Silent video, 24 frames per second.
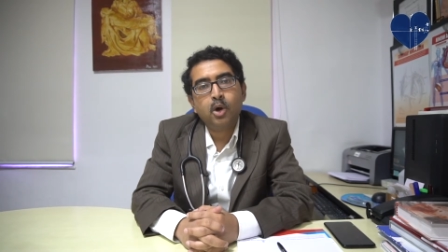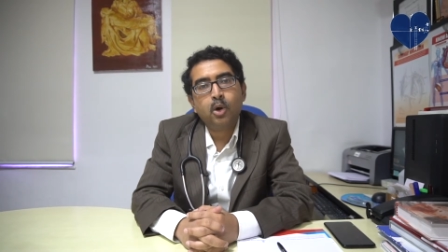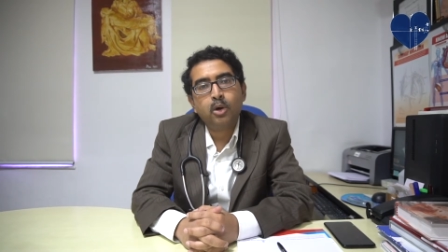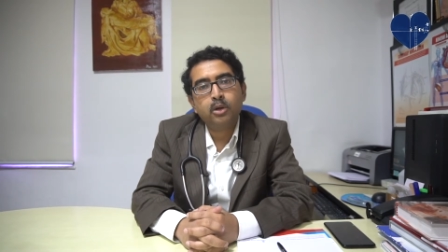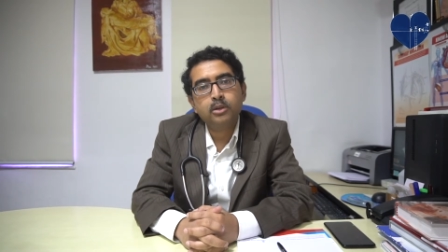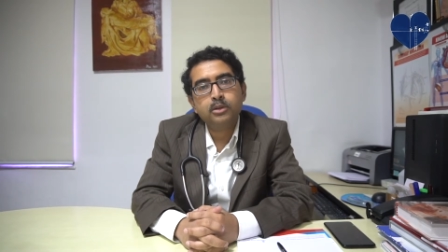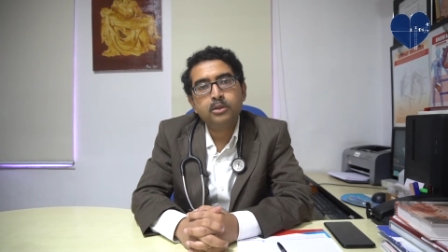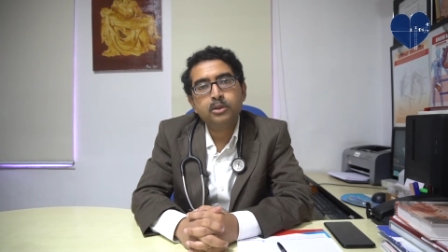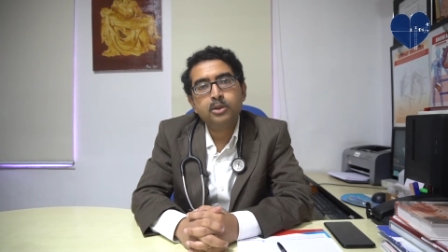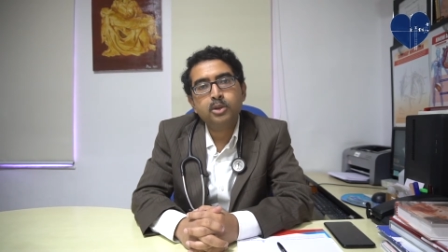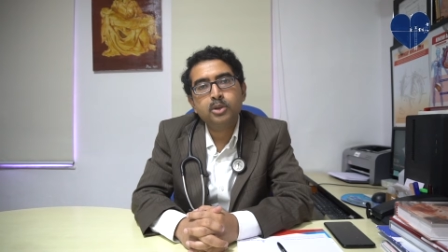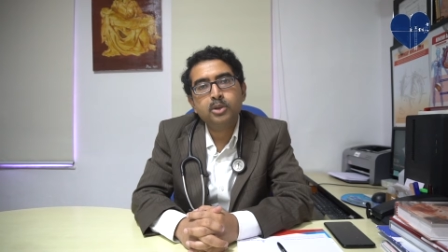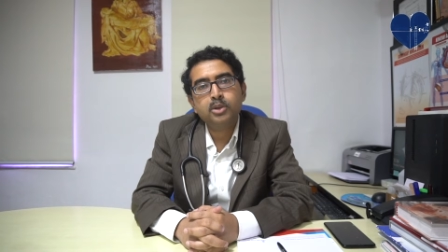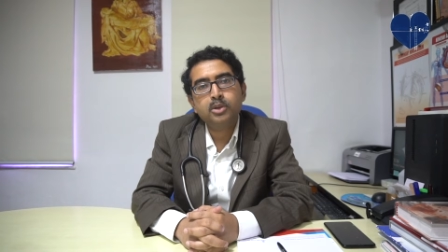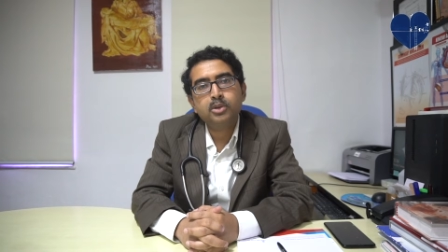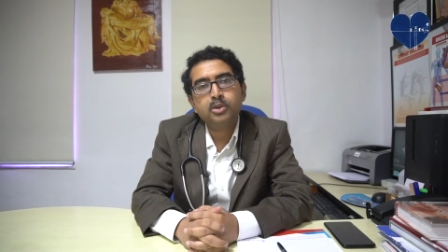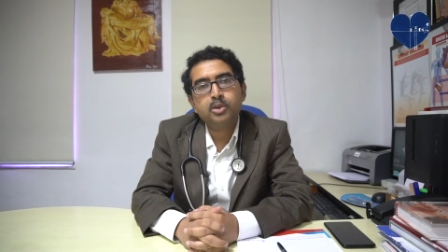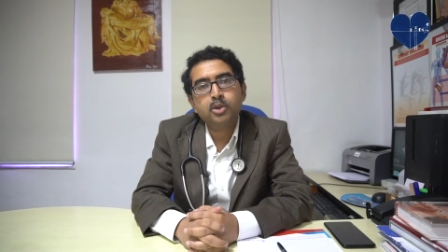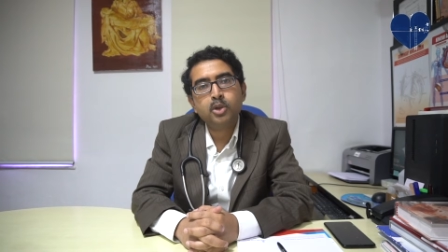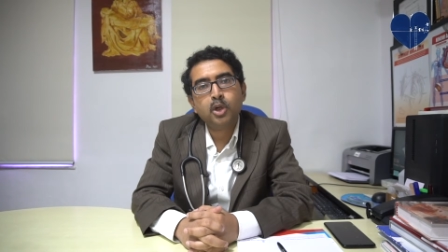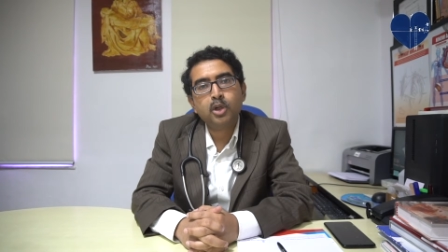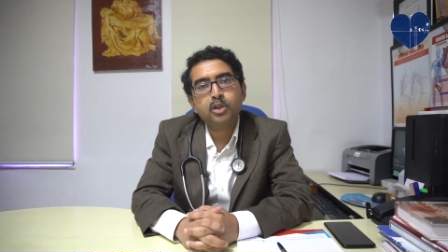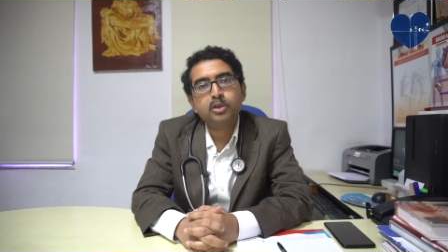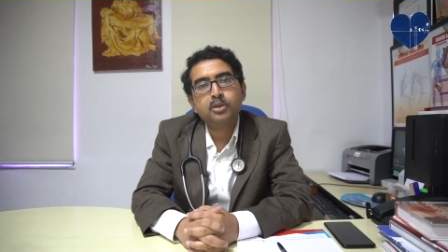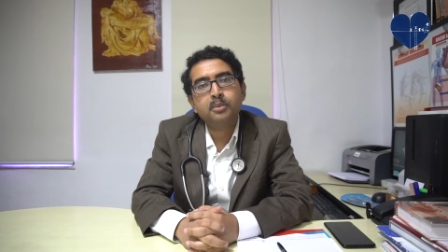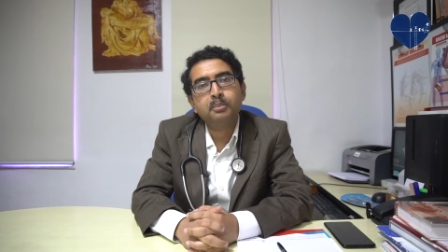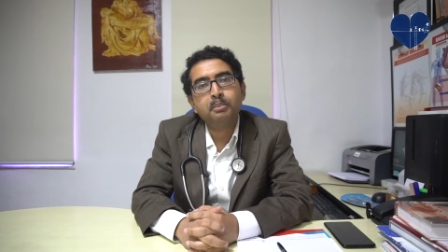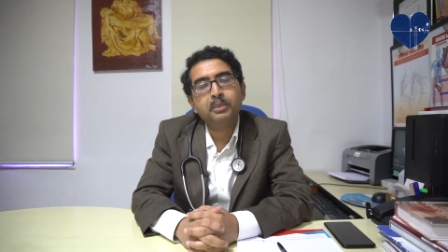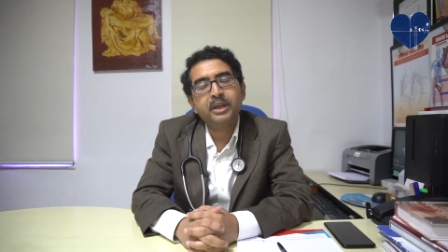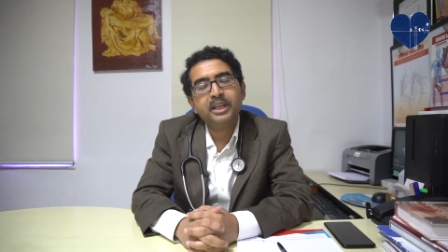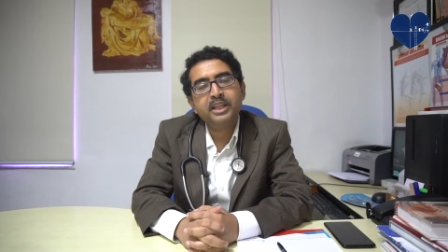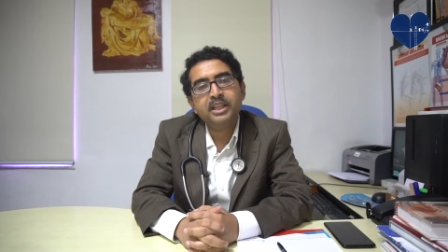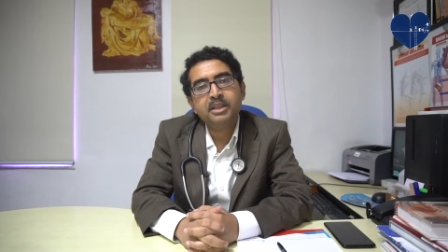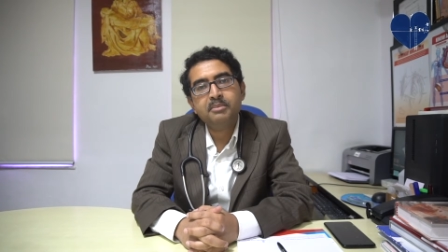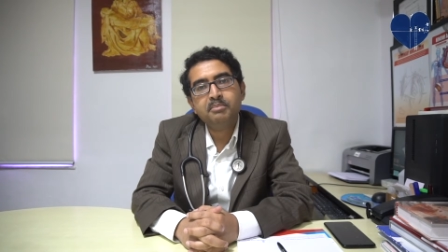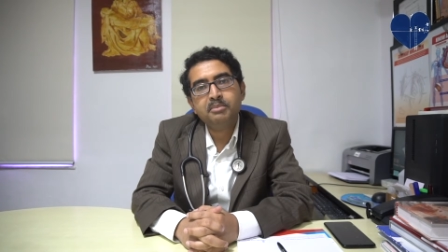Although not
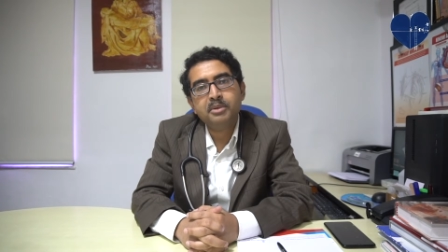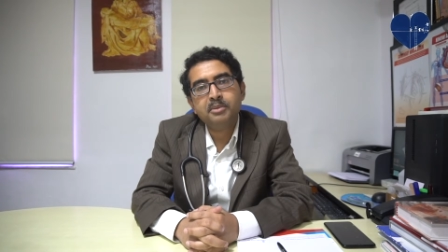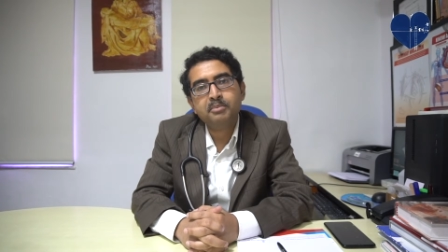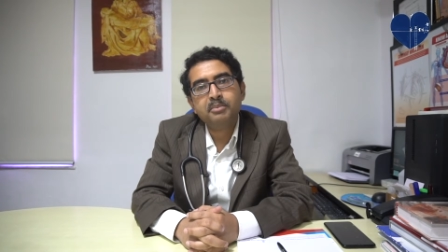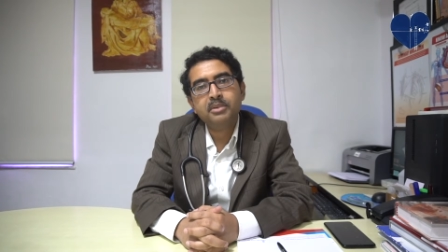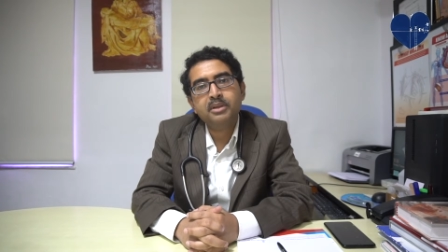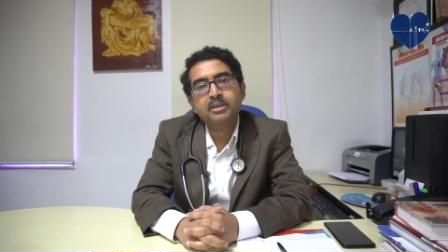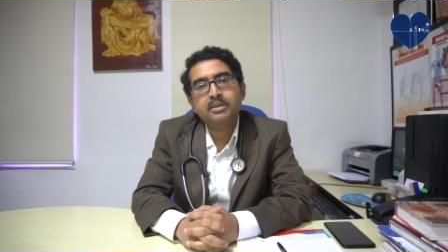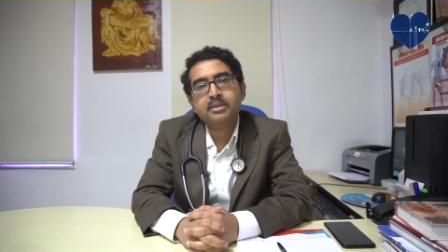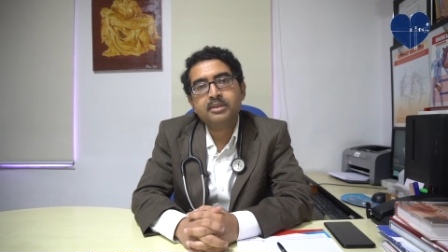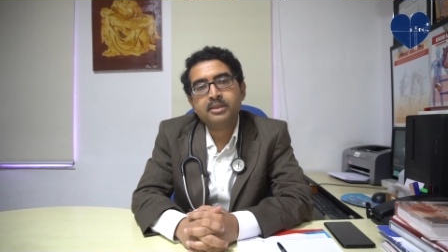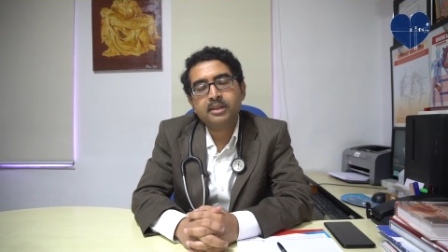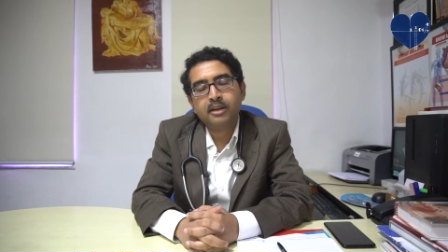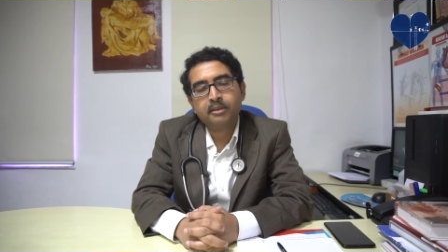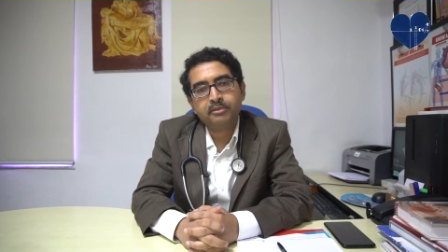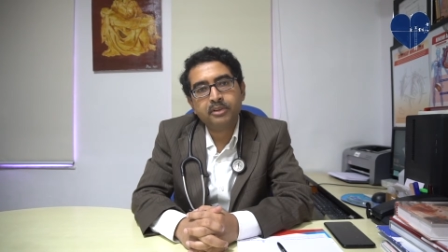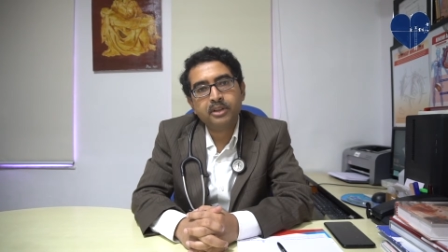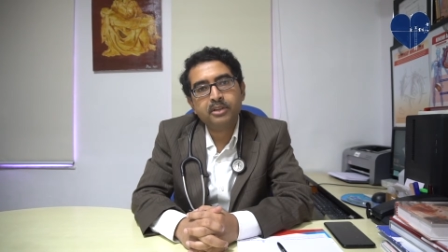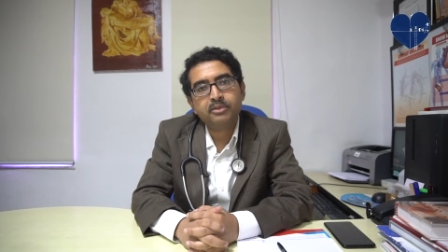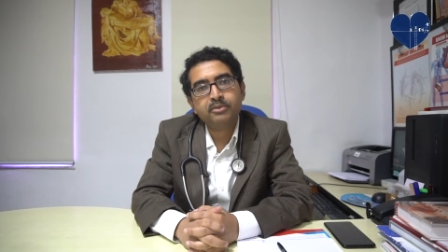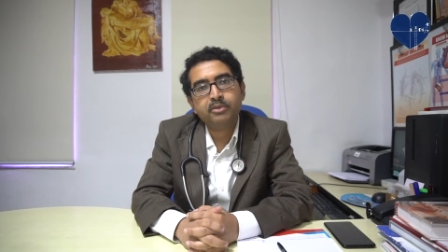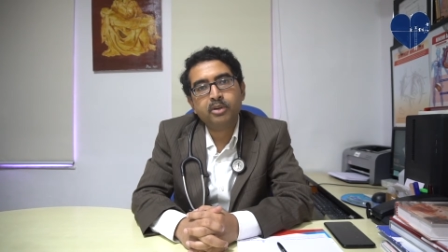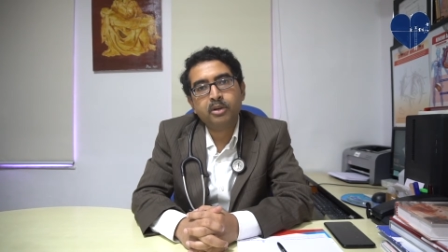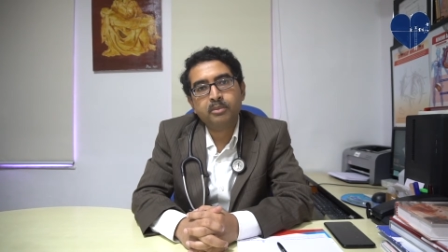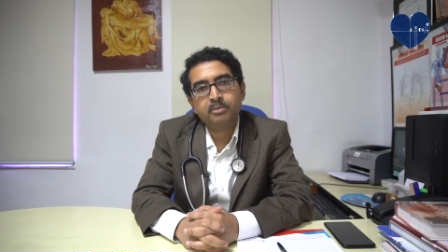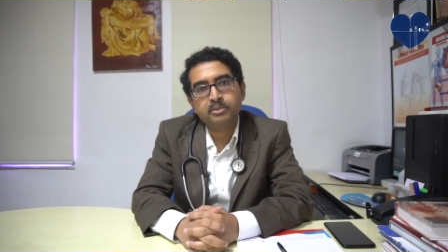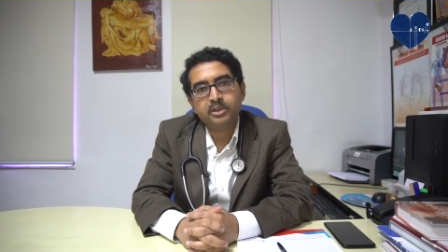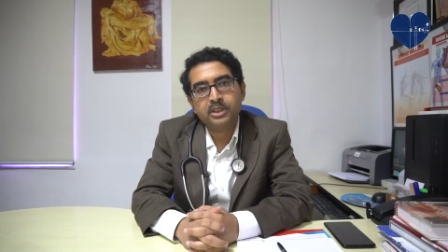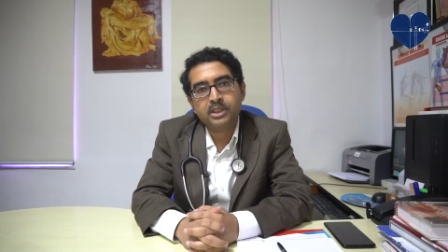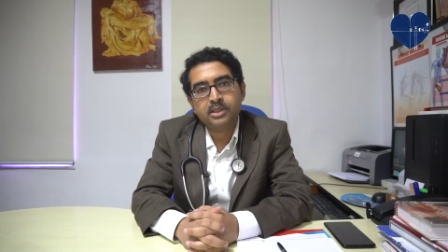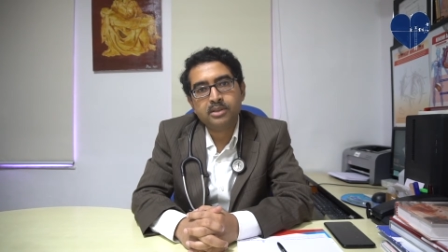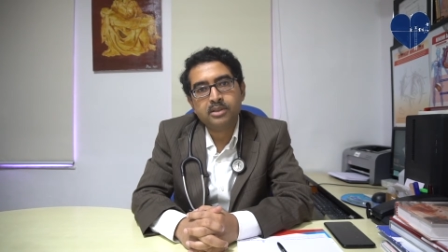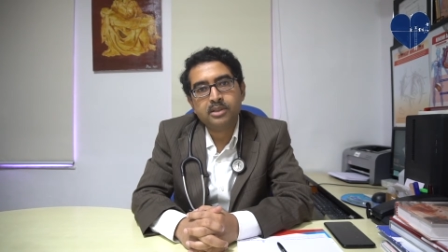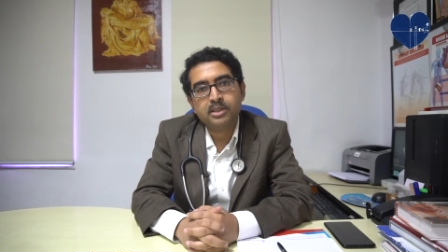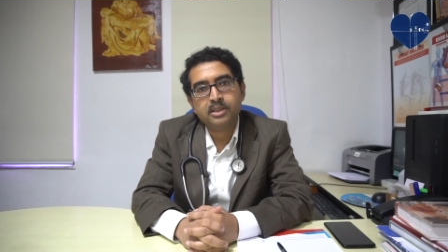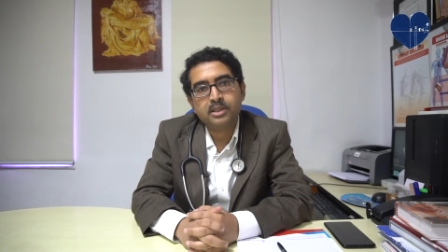many people suffer from
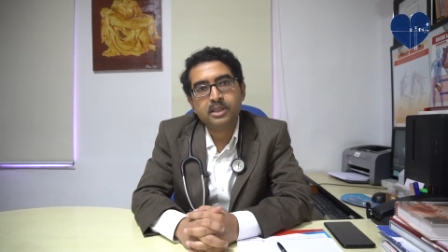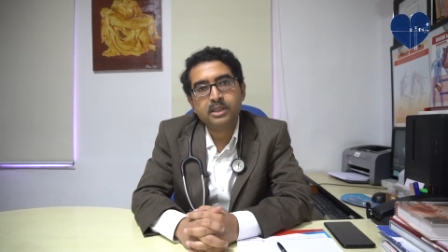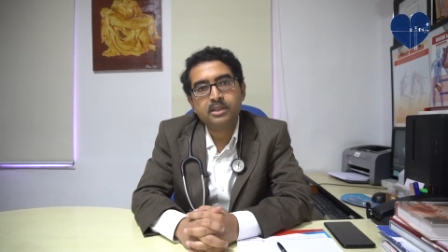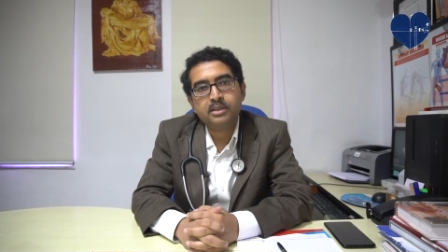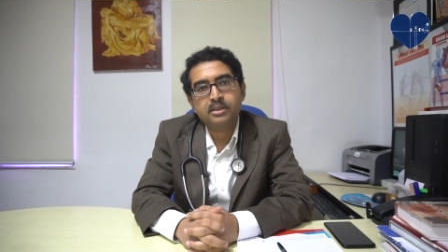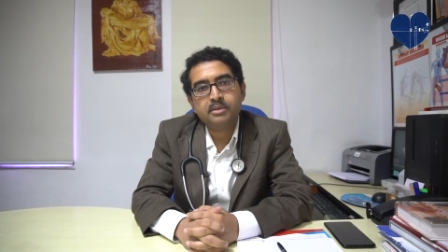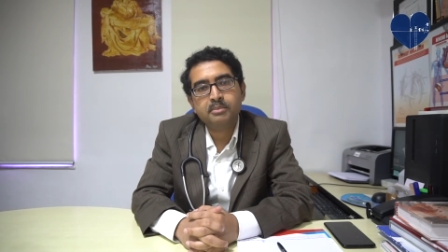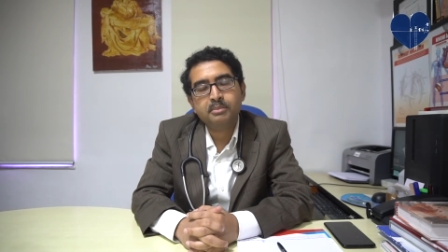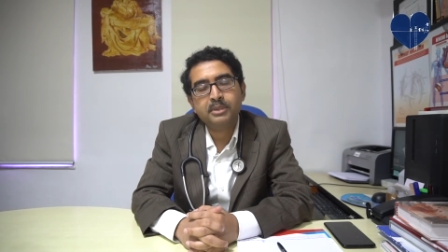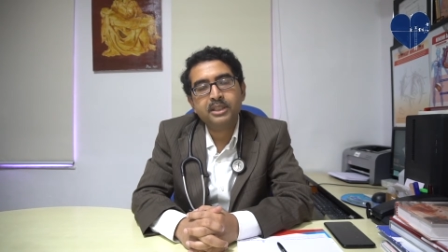this disease,